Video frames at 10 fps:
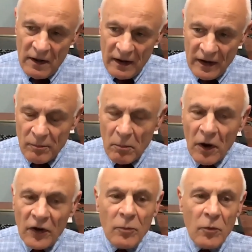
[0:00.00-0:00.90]
is
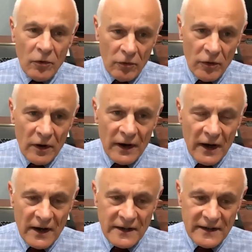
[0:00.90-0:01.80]
much more
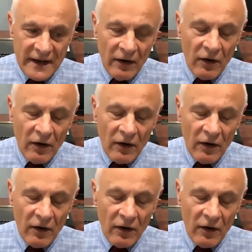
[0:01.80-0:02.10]
organized and